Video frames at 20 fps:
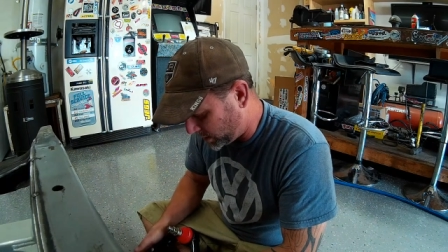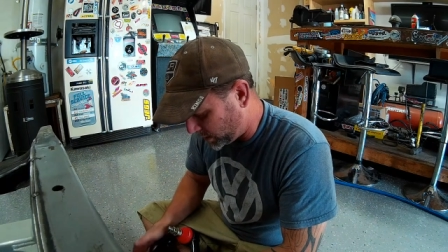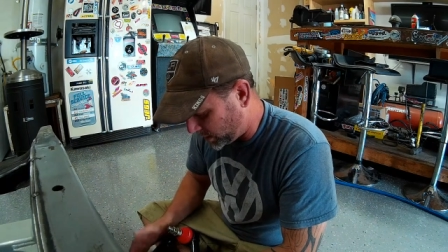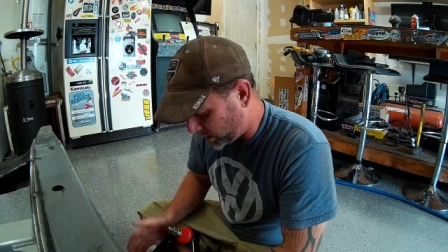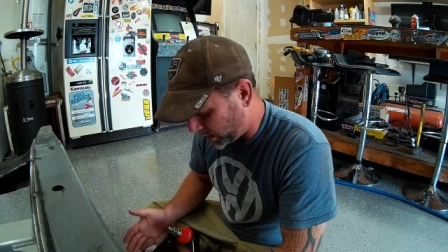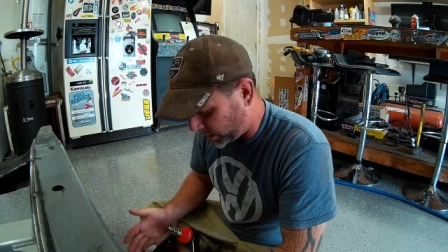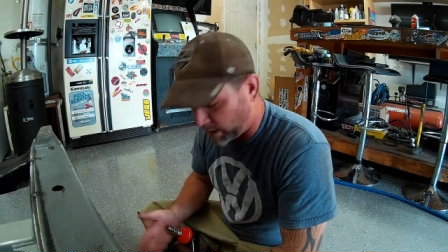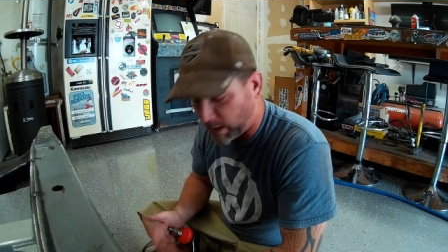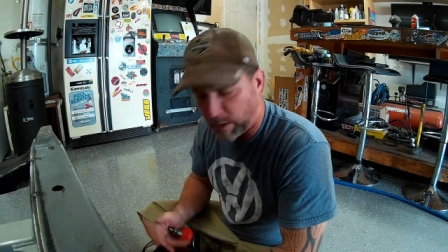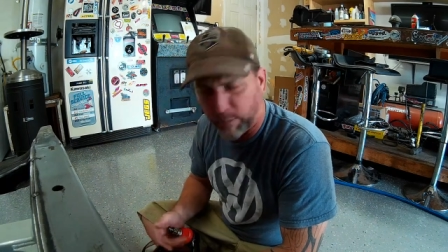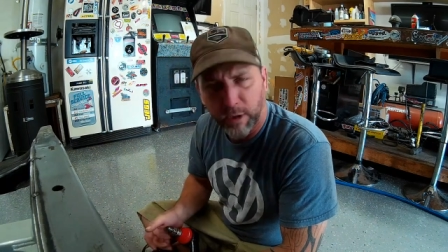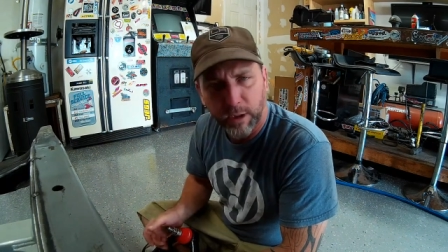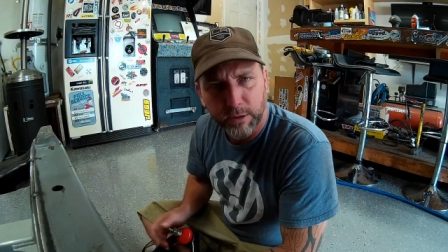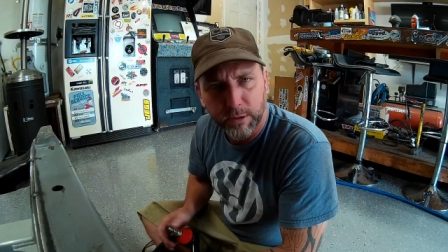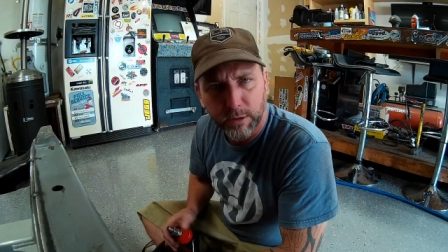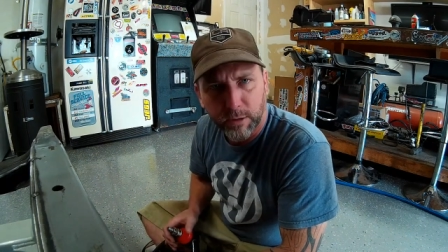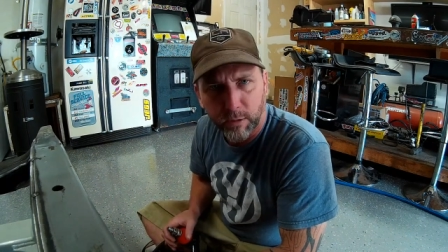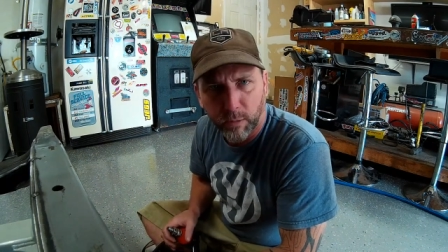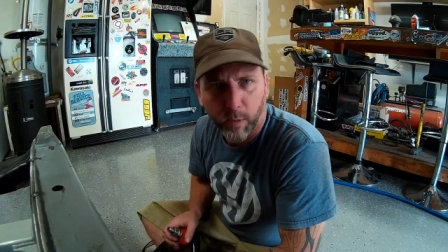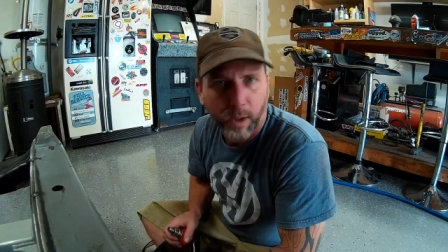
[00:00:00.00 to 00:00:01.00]
I'm not
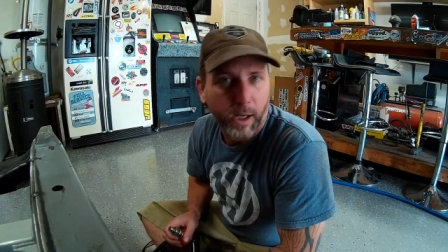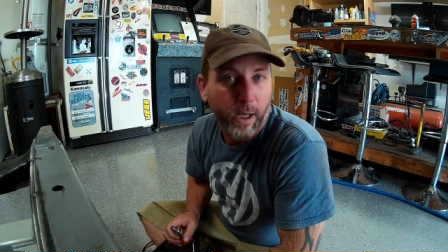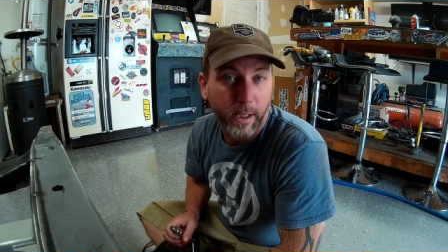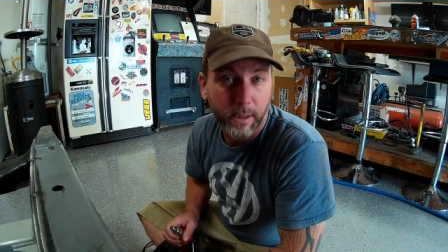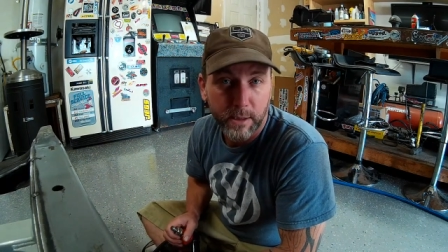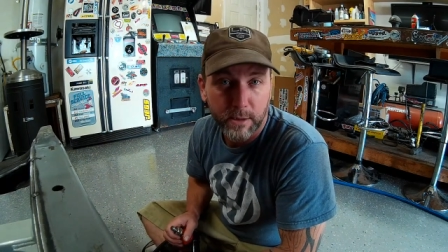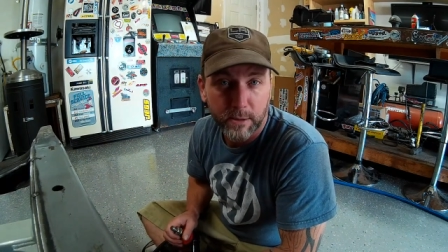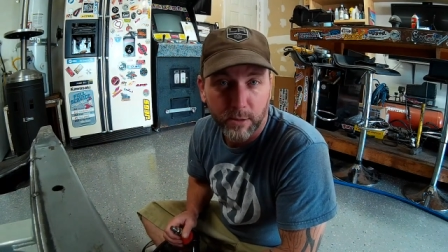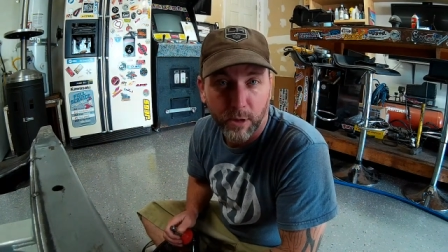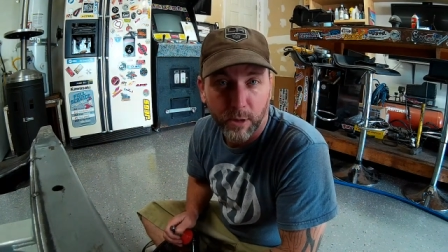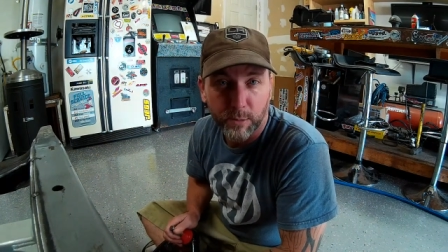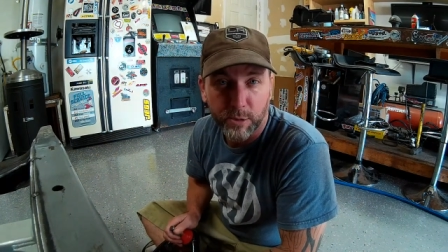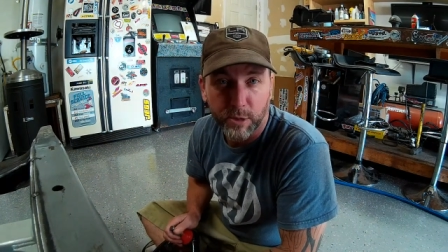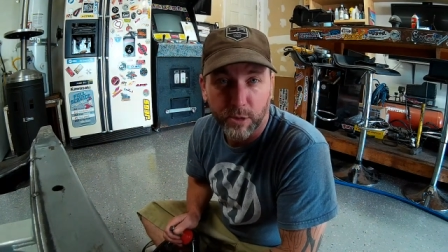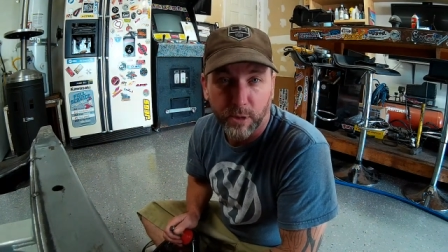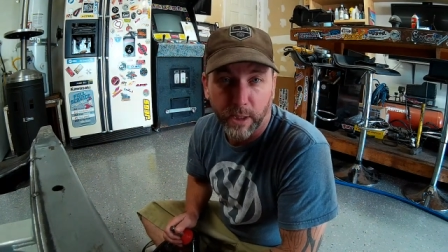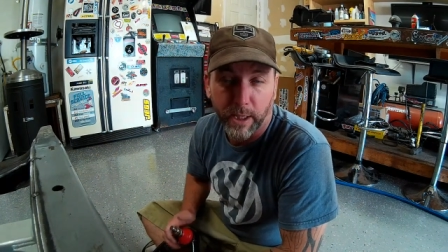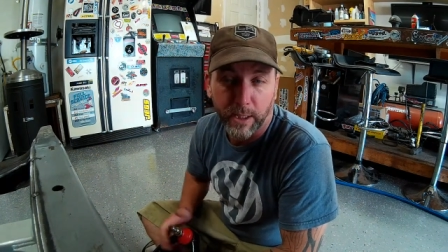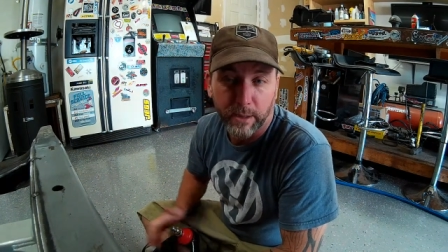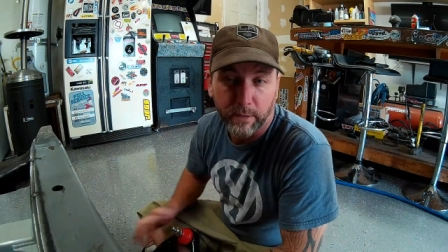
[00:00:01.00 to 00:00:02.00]
sure why these arms are
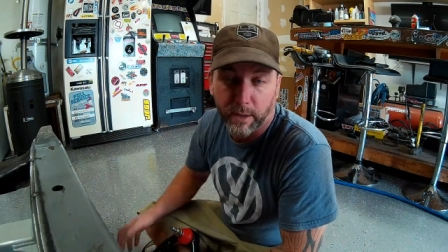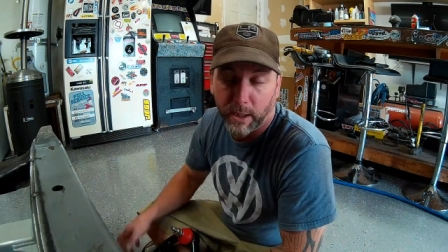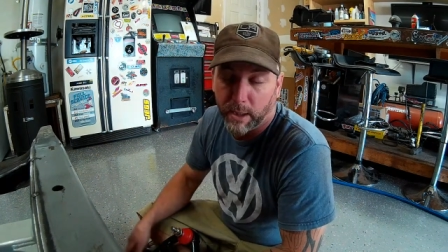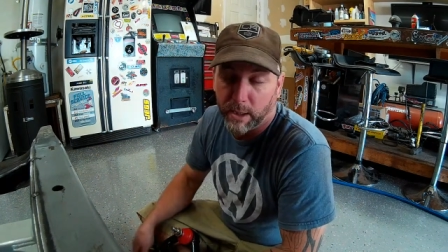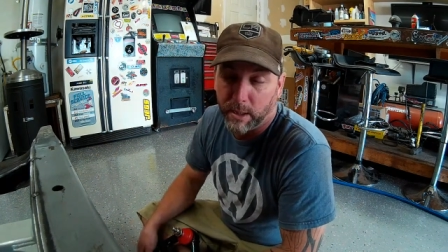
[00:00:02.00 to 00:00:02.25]
like that.